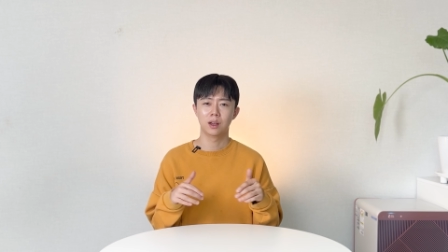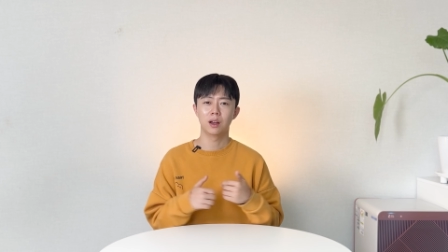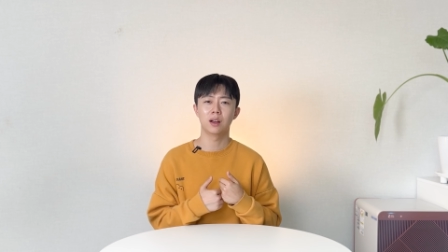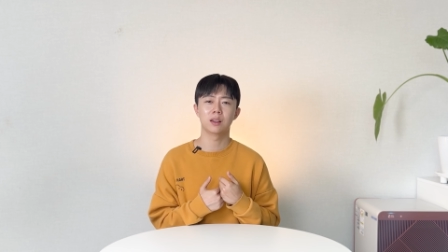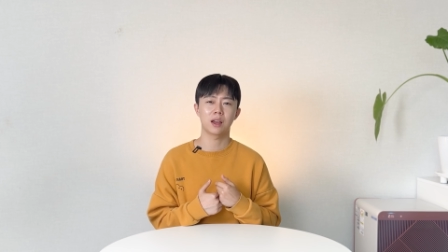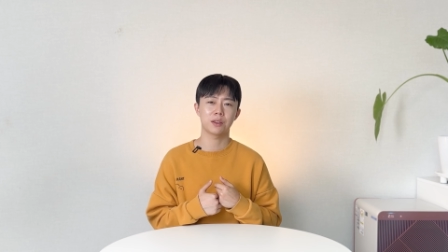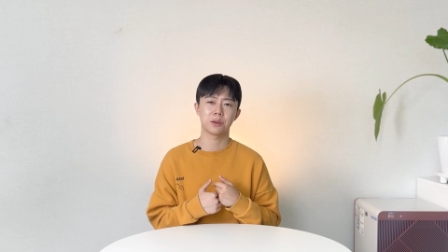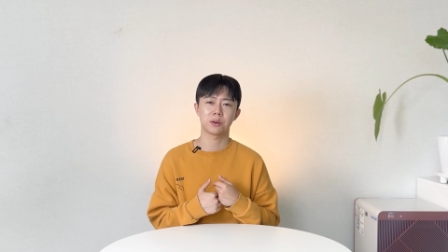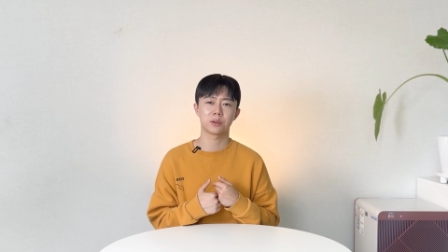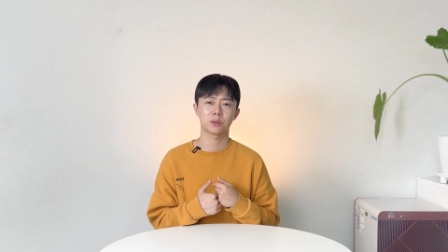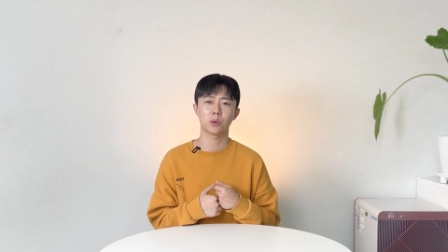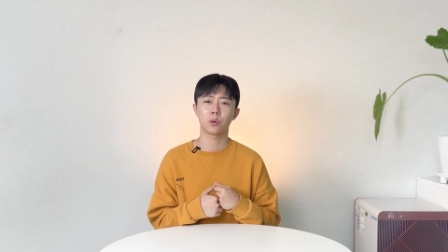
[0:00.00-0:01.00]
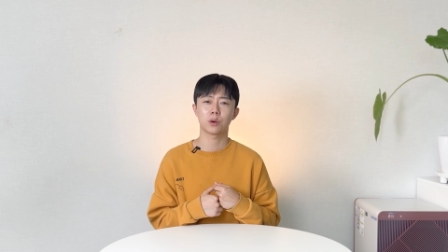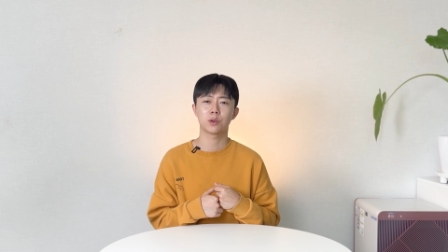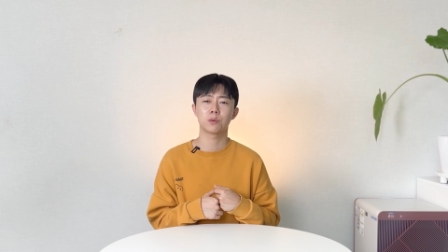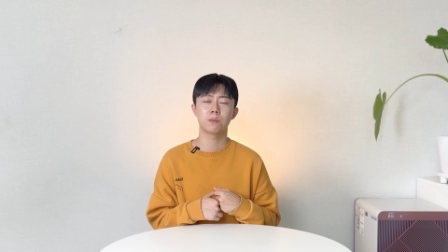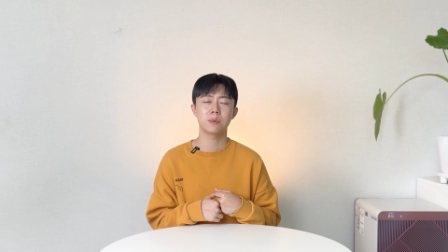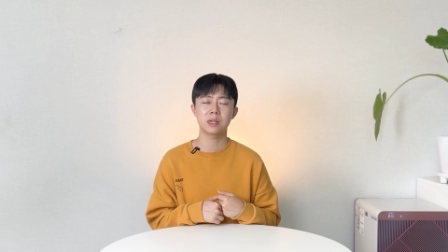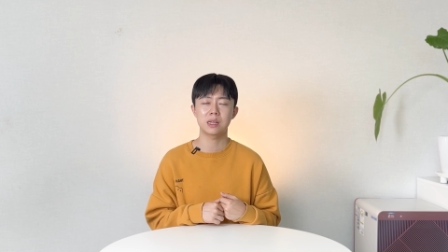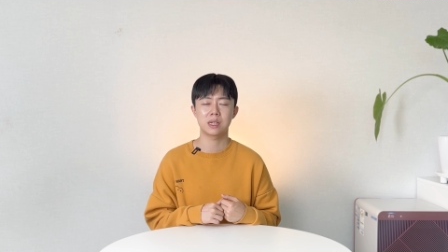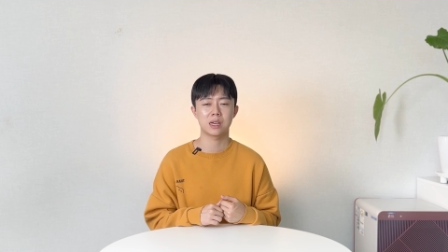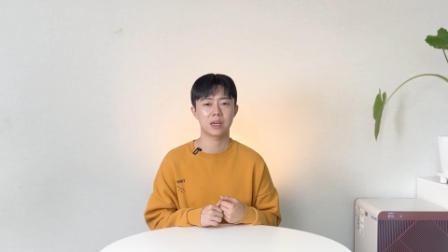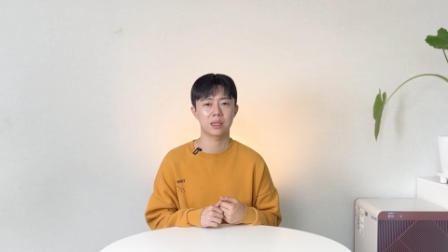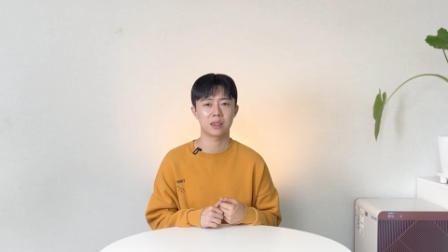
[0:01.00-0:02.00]
on others or
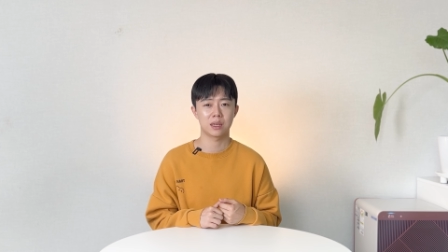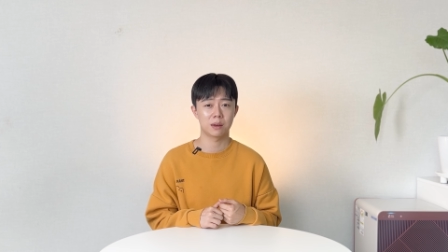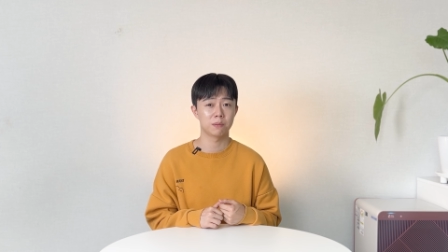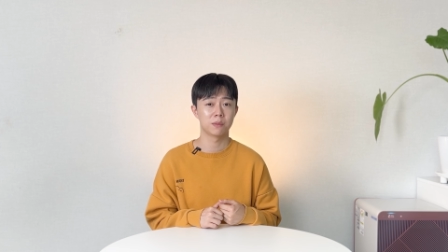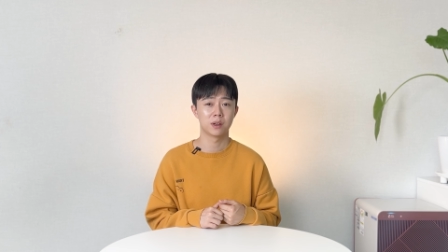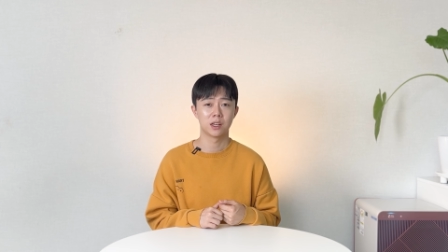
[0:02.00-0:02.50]
humiliate them.